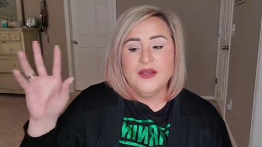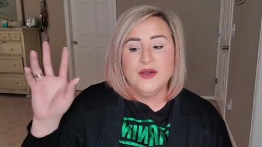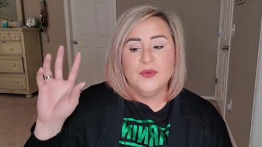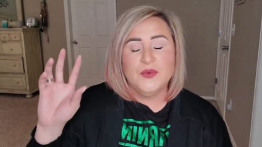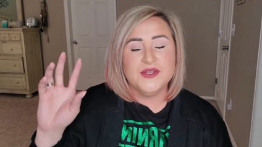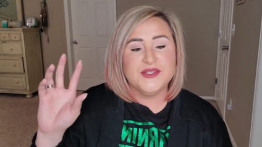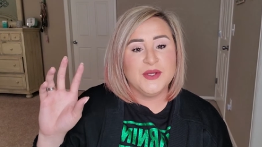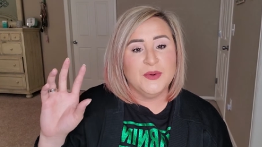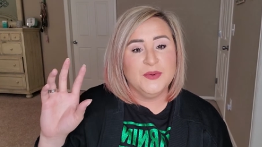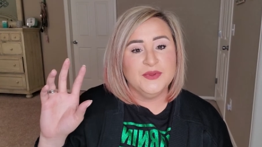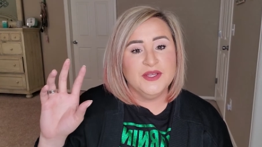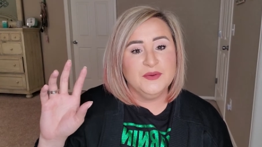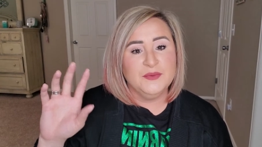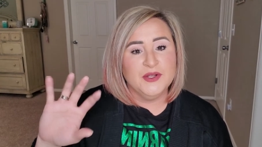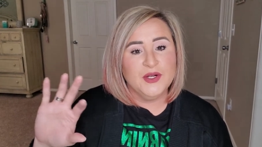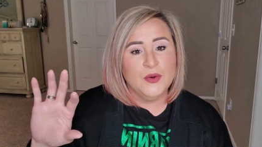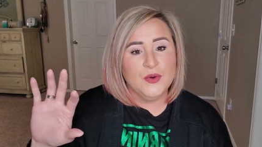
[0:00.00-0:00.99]
was only
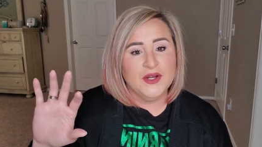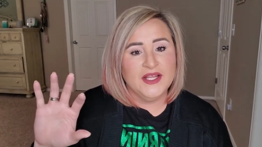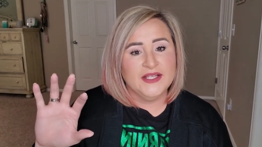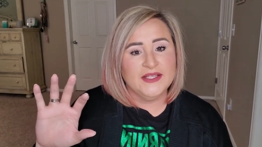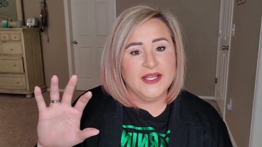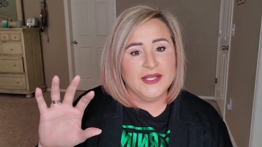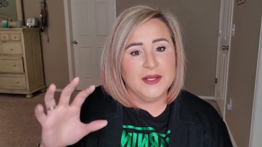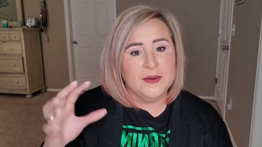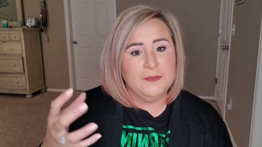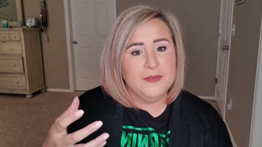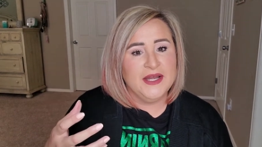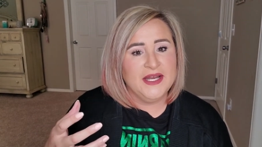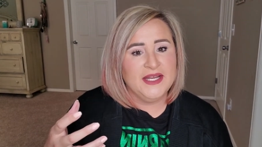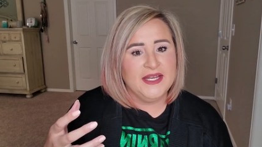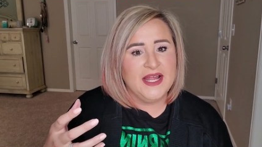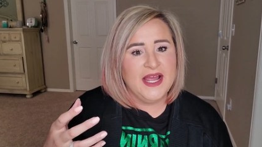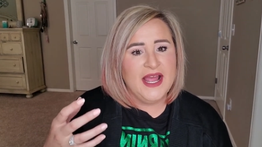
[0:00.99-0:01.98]
recording like a
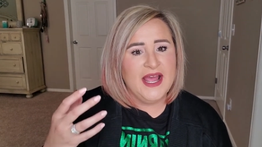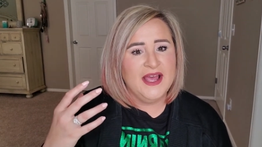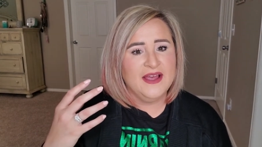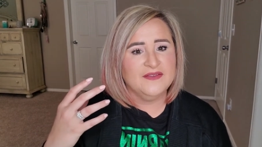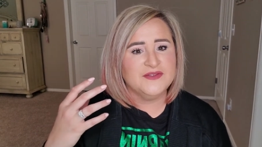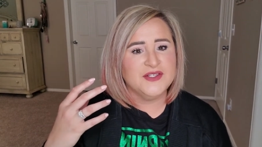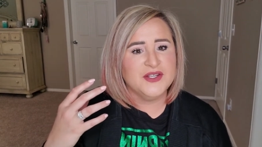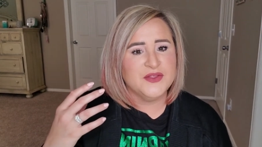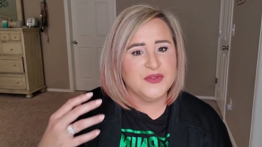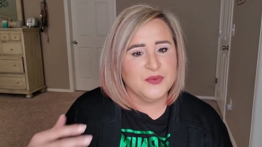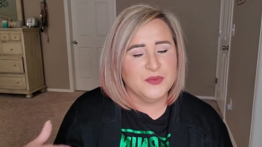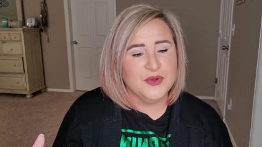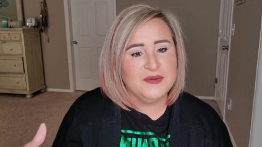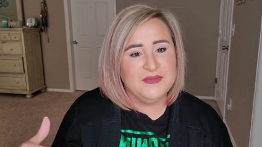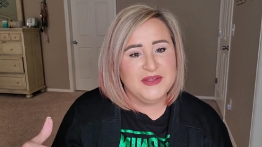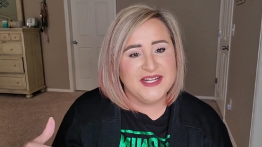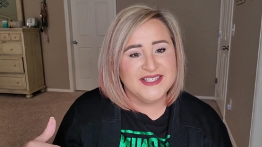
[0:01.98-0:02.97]
minute and a half to
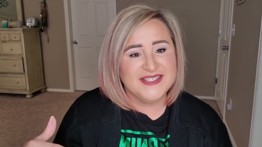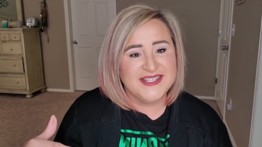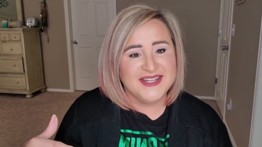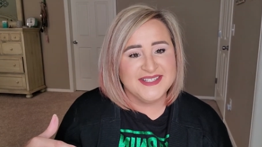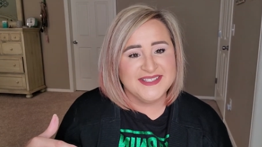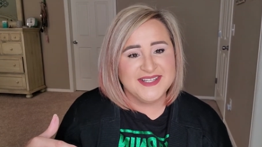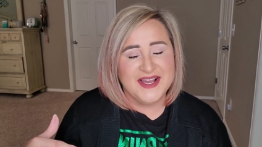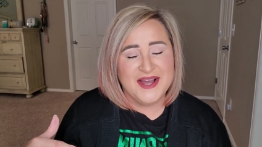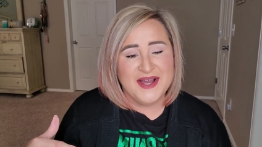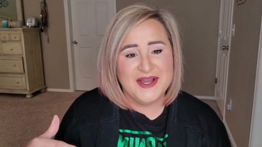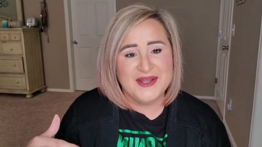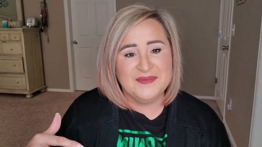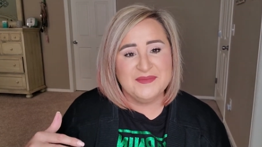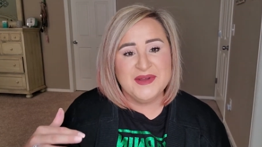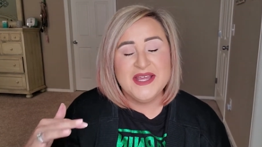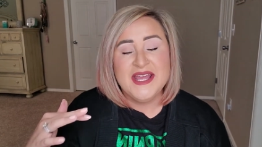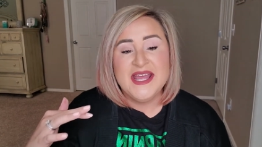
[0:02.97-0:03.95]
three minutes at a
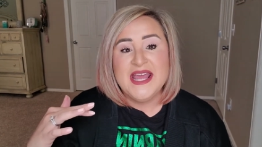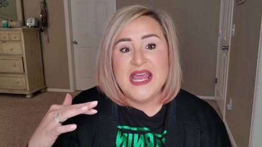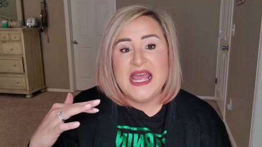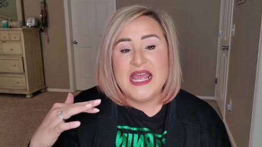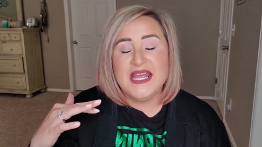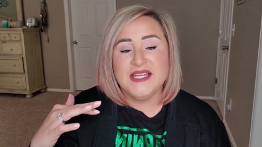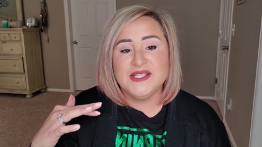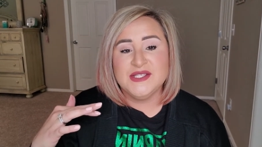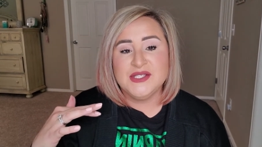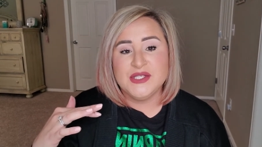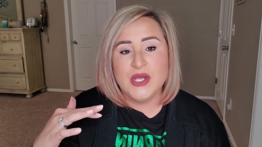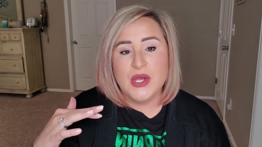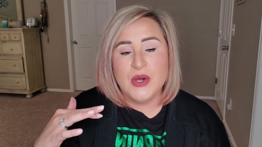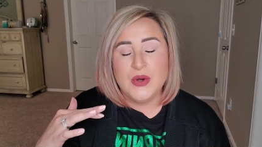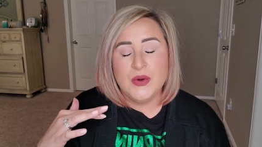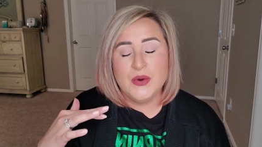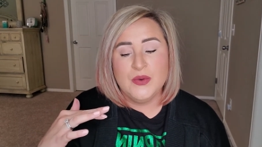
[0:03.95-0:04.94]
time. And
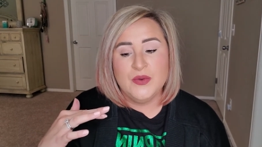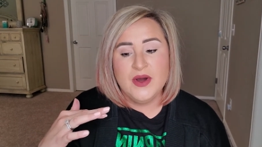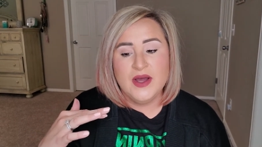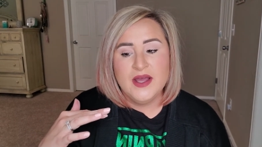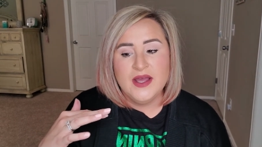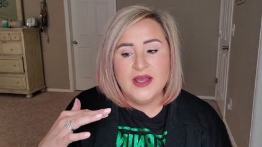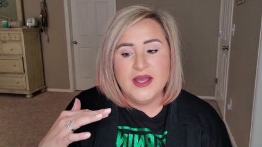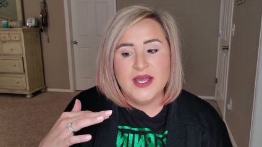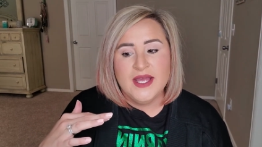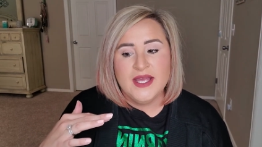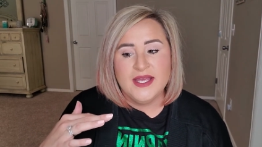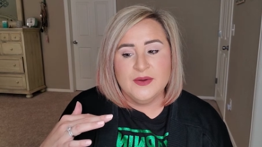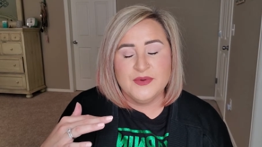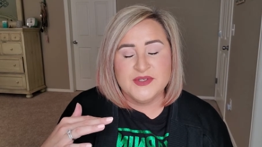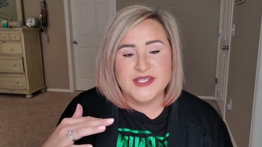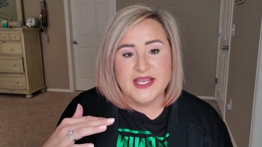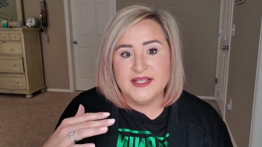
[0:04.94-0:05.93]
so it
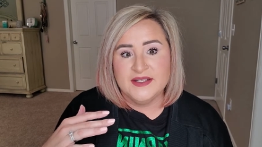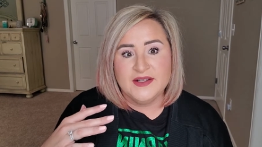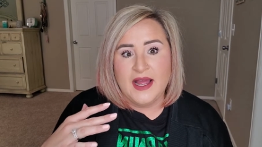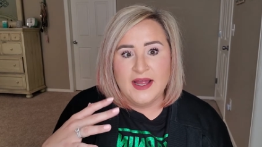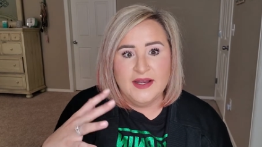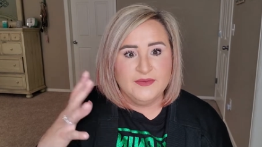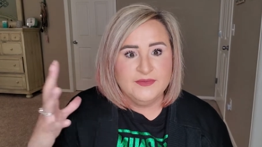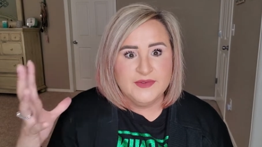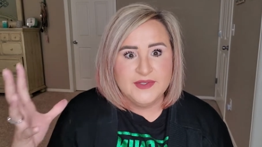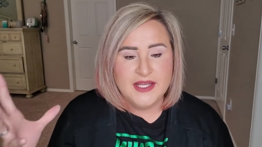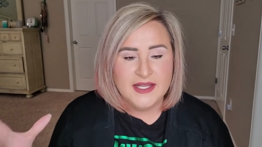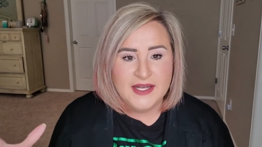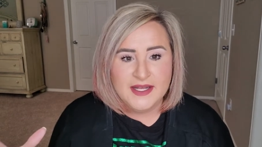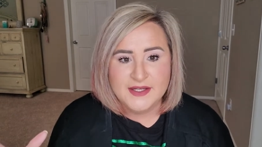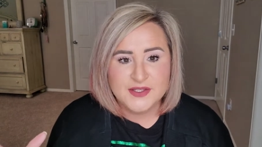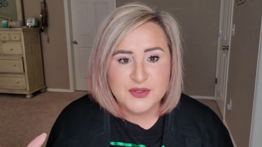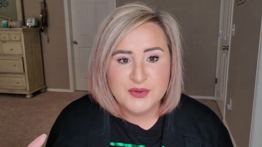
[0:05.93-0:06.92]
was like I'd get
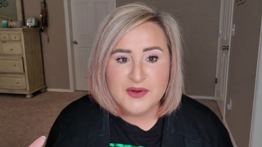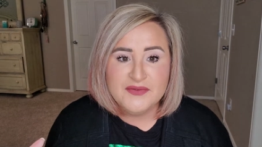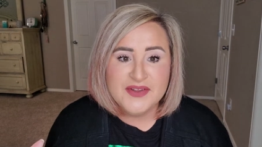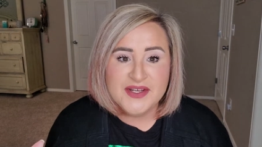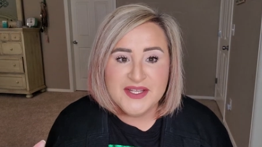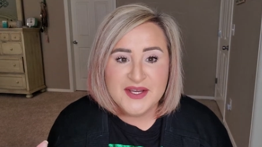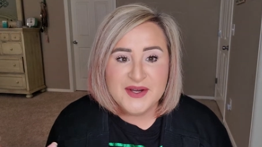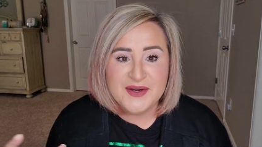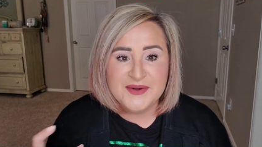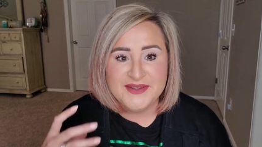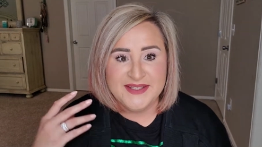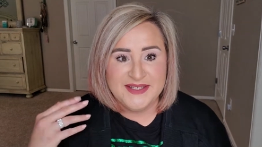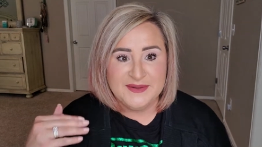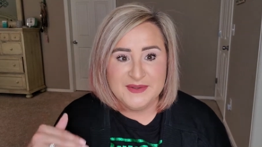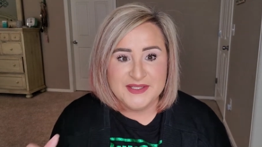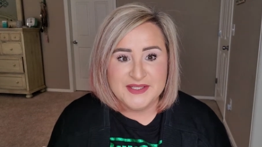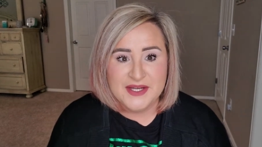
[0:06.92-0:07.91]
into a video and then
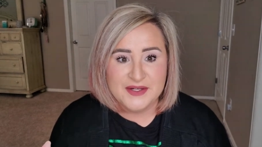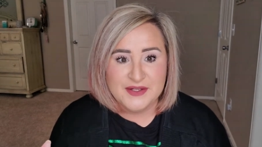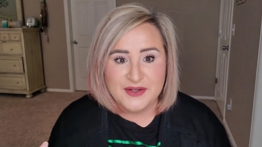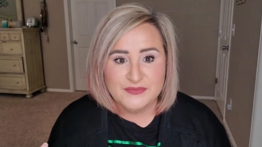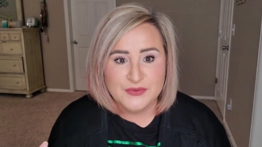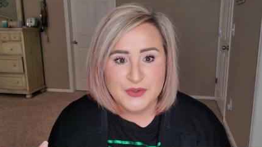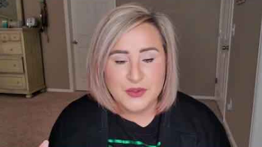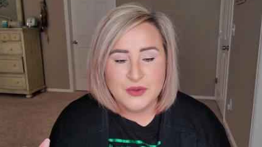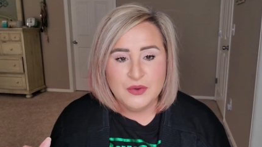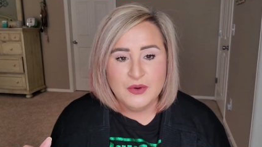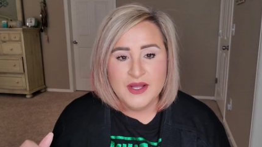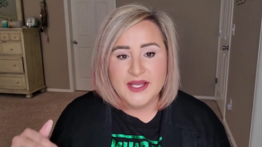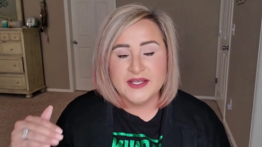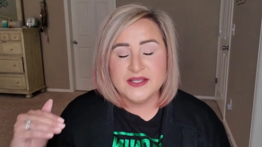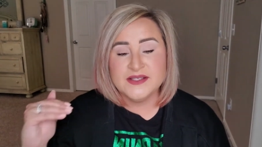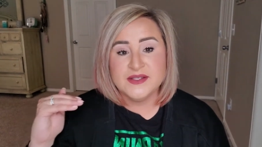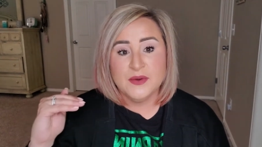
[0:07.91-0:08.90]
it would cut off real
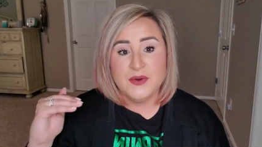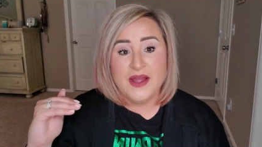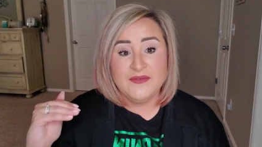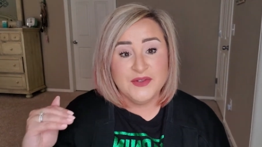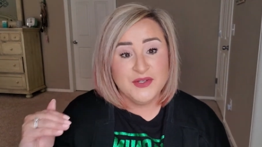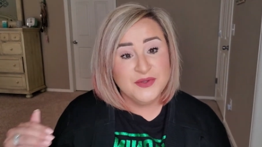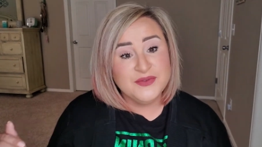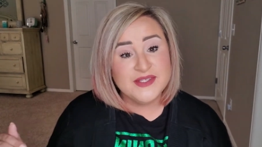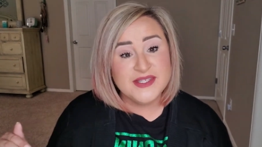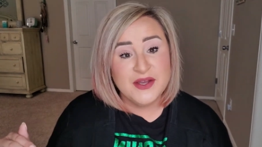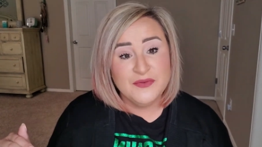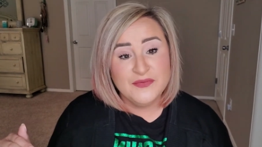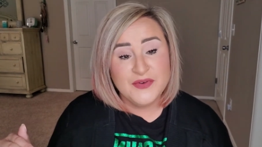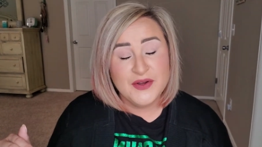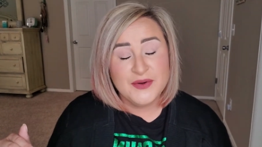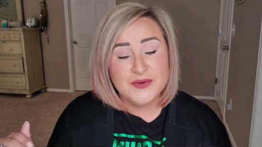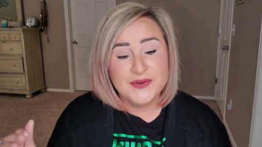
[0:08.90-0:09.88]
quick. So I have a new cell
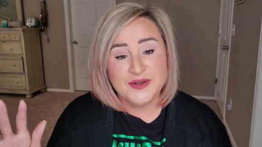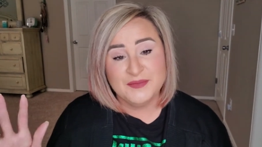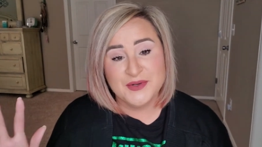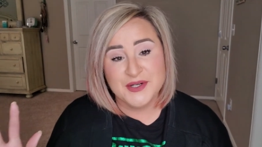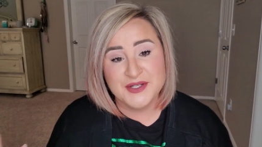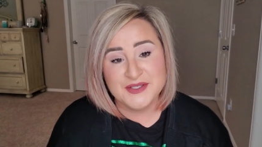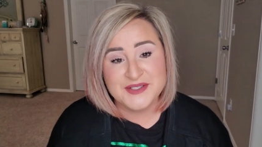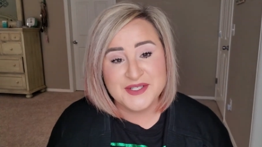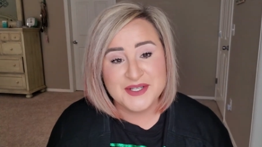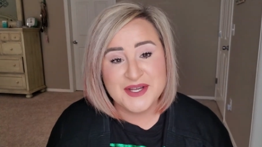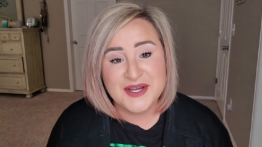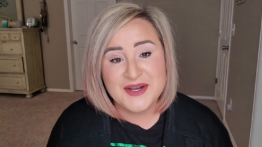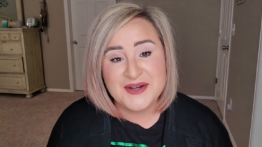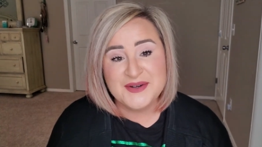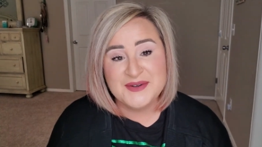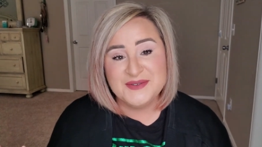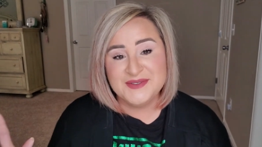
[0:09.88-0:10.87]
phone and we're good to
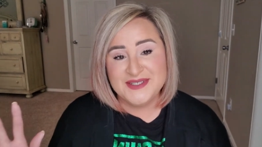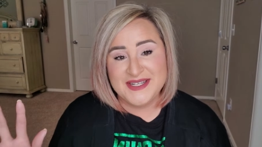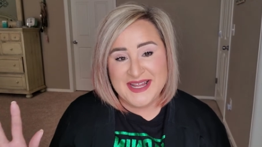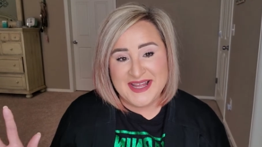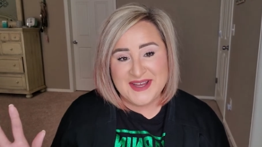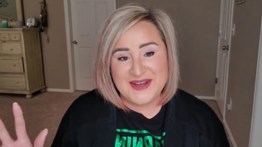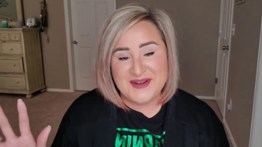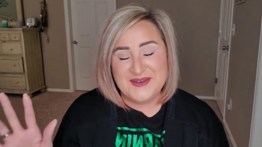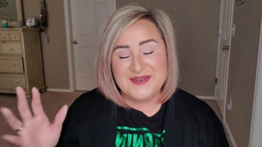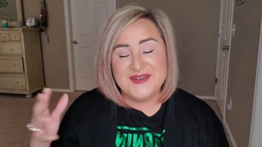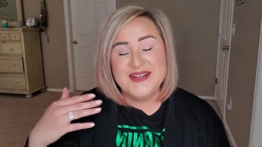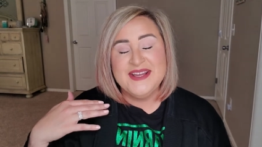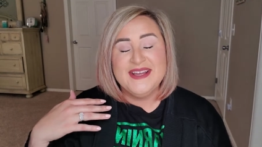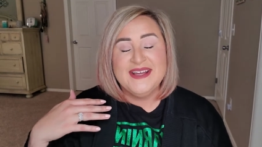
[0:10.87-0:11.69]
go now.